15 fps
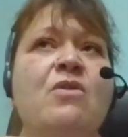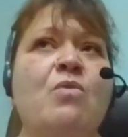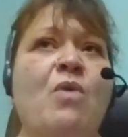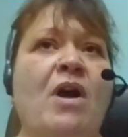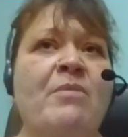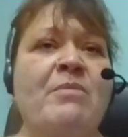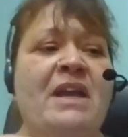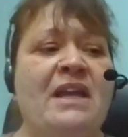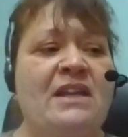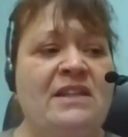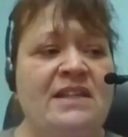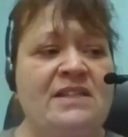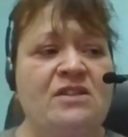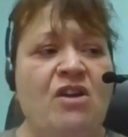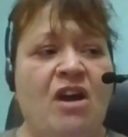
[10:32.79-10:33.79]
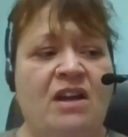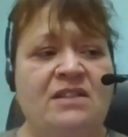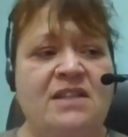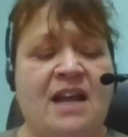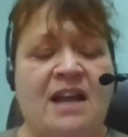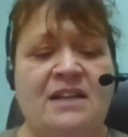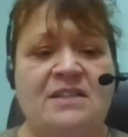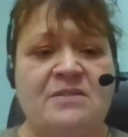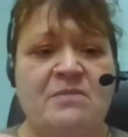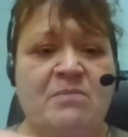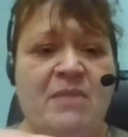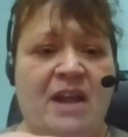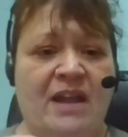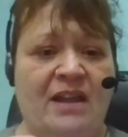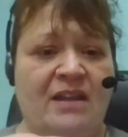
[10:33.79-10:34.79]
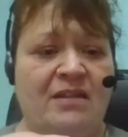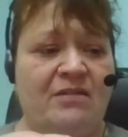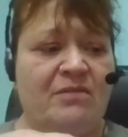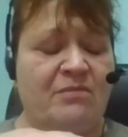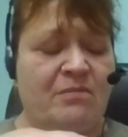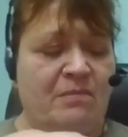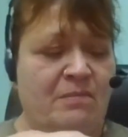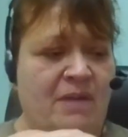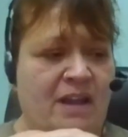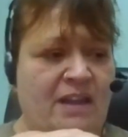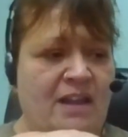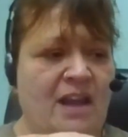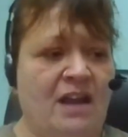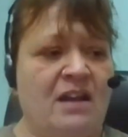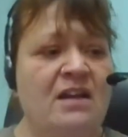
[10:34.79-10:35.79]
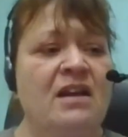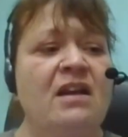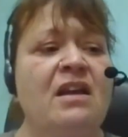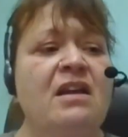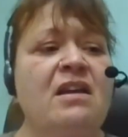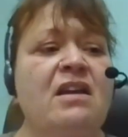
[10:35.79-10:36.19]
while making these contacts, my young